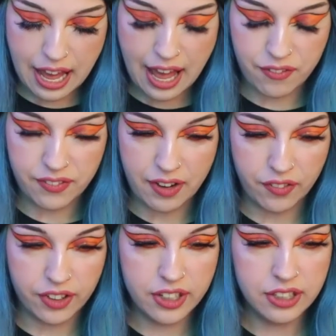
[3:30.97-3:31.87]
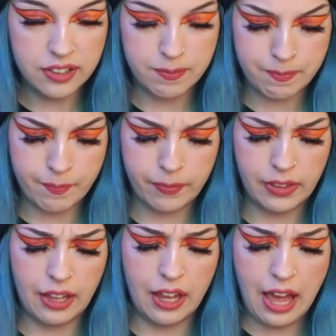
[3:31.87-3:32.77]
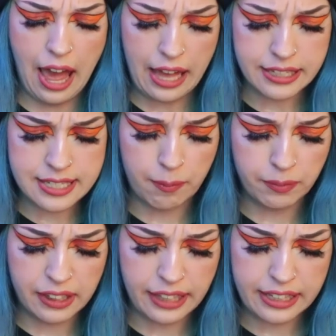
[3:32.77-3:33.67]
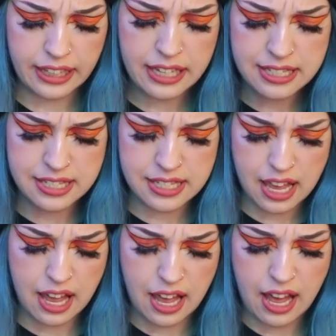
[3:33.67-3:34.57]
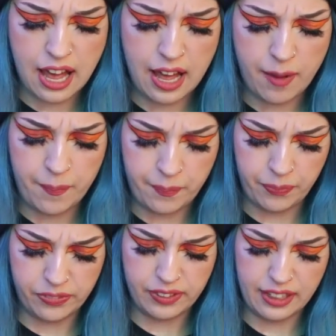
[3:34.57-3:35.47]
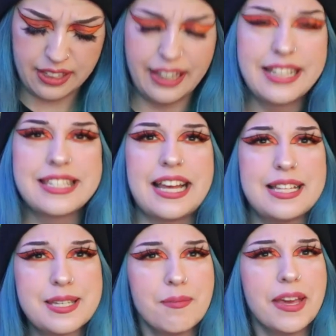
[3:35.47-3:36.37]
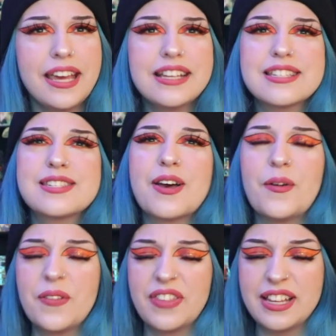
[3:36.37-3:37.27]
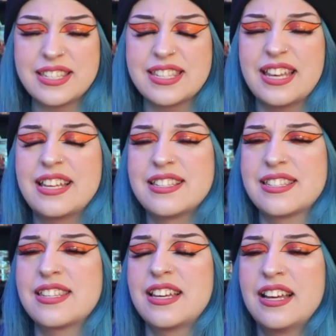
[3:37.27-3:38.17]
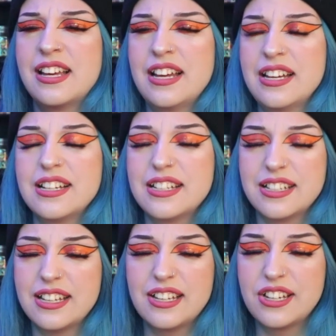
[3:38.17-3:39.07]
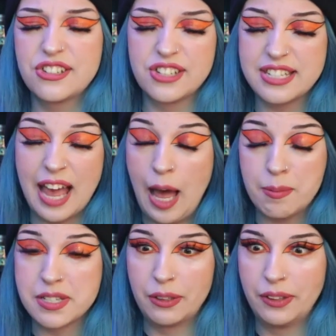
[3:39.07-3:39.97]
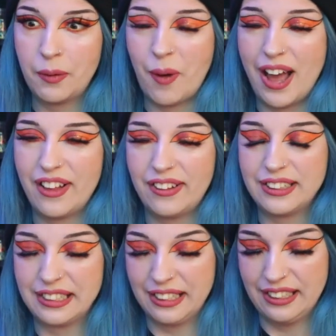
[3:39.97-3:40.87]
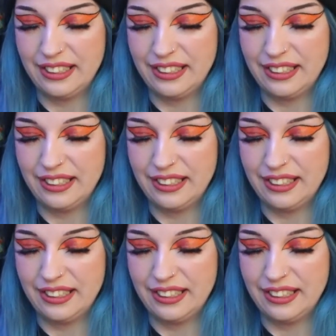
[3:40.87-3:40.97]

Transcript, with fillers: have never had something like this. Like sent to me, so this is just absolutely wild.